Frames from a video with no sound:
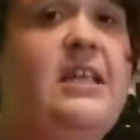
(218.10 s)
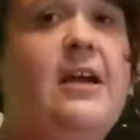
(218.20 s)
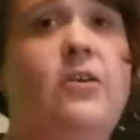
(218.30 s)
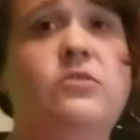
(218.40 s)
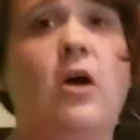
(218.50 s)

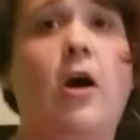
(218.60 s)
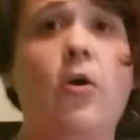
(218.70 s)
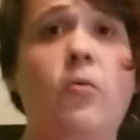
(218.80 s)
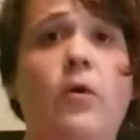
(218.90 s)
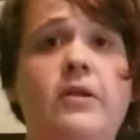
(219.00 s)
geckos
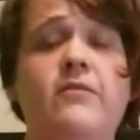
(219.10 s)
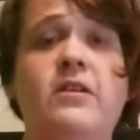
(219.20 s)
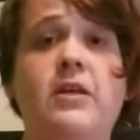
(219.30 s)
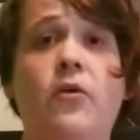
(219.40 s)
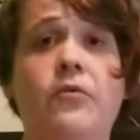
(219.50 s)
are one of
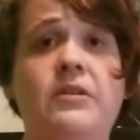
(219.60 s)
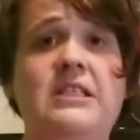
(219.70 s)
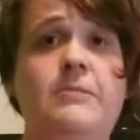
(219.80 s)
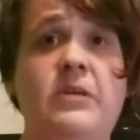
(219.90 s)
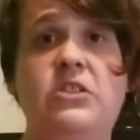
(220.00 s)
the only
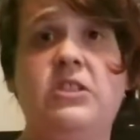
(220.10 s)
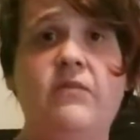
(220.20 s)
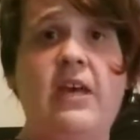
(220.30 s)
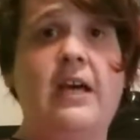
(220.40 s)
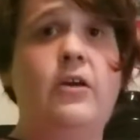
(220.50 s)
species
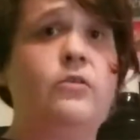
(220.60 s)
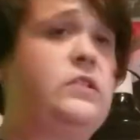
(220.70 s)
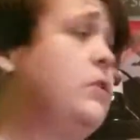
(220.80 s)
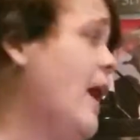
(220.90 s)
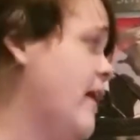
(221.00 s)
of geckos
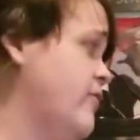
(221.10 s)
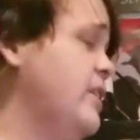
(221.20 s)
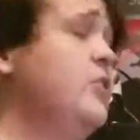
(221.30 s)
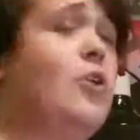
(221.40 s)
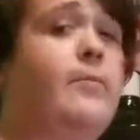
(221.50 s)
who, after
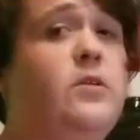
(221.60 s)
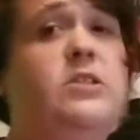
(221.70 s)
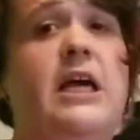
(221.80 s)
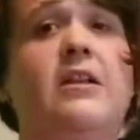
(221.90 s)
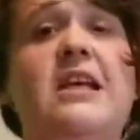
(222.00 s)
they drop their
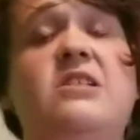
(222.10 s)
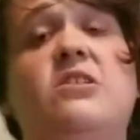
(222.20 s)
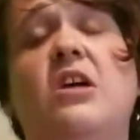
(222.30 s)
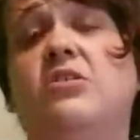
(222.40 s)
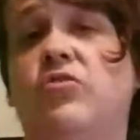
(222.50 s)
tail, it
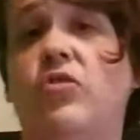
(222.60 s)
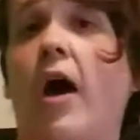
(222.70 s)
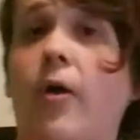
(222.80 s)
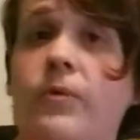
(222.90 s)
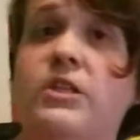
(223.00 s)
does
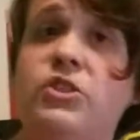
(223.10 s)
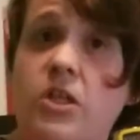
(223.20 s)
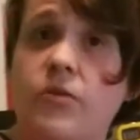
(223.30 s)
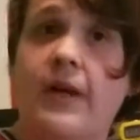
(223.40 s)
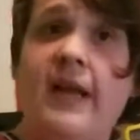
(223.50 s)
not
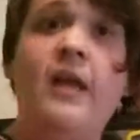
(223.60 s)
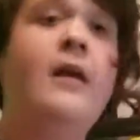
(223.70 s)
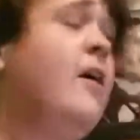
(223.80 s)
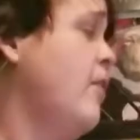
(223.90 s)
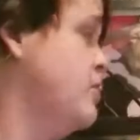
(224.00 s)
regenerate.
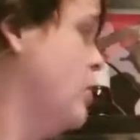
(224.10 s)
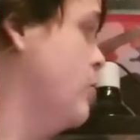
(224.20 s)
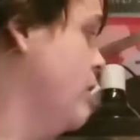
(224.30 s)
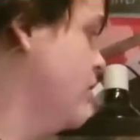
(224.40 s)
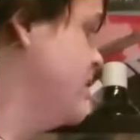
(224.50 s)
So
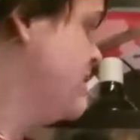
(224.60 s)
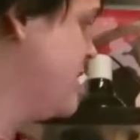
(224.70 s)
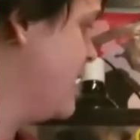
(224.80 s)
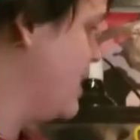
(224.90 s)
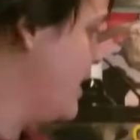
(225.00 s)
little
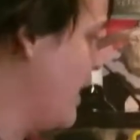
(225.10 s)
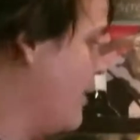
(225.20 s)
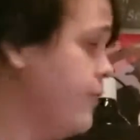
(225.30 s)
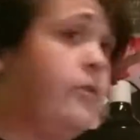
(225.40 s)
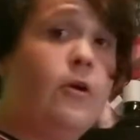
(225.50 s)
Sticky, I
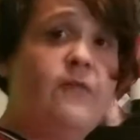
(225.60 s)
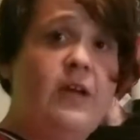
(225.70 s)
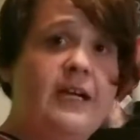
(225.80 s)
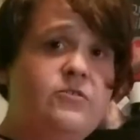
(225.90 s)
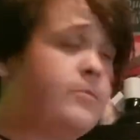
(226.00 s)
don't know if you
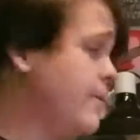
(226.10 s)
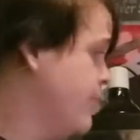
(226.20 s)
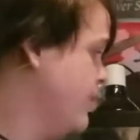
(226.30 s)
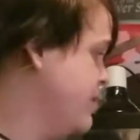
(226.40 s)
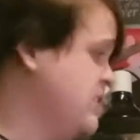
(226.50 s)
guys
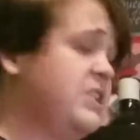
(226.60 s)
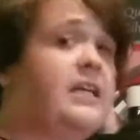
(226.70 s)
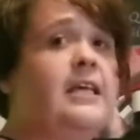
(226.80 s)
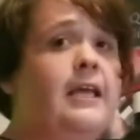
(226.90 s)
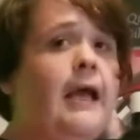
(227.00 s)
remember, but
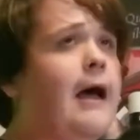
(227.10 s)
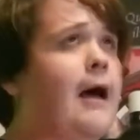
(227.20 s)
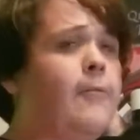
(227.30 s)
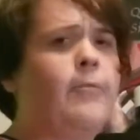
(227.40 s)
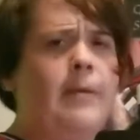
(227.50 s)
Sticky,
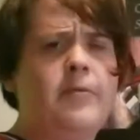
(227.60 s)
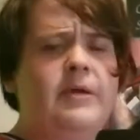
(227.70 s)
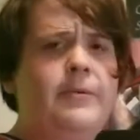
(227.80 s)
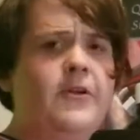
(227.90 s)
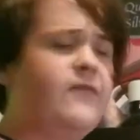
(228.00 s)
I'll probably
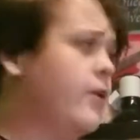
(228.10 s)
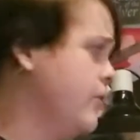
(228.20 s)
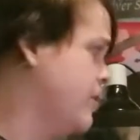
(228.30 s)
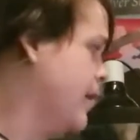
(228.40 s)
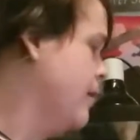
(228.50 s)
put a
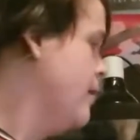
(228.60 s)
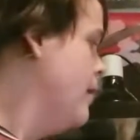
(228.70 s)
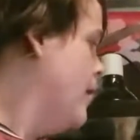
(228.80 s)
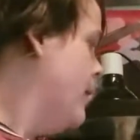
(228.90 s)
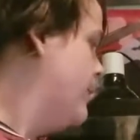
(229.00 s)
photo there,
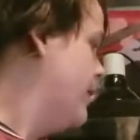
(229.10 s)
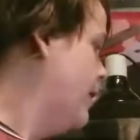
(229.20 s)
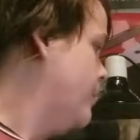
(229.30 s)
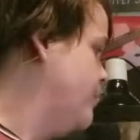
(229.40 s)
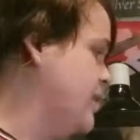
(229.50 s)
but
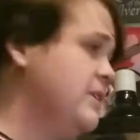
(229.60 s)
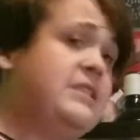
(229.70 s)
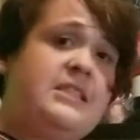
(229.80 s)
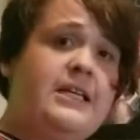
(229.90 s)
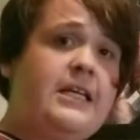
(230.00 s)

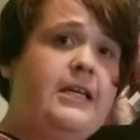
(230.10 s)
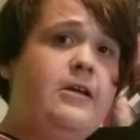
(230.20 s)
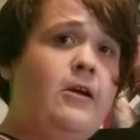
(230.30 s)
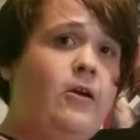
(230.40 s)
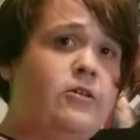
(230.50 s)
Sticky,
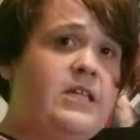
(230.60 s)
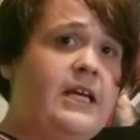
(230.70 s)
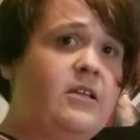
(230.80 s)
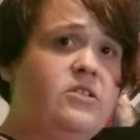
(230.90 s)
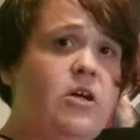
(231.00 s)
her
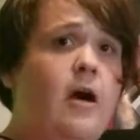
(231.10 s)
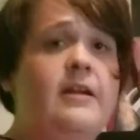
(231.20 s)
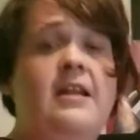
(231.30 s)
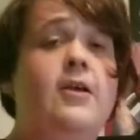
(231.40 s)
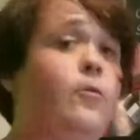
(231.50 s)
tail is gone
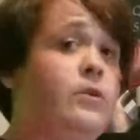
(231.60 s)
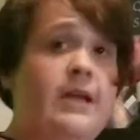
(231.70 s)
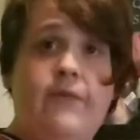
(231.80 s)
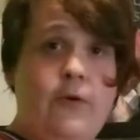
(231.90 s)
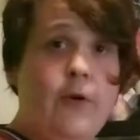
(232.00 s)
and it will
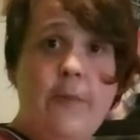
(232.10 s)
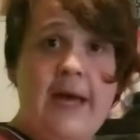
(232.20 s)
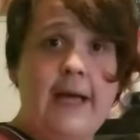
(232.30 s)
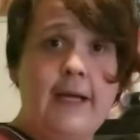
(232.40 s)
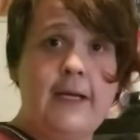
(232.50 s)
never grow
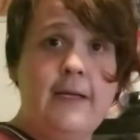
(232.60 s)
back.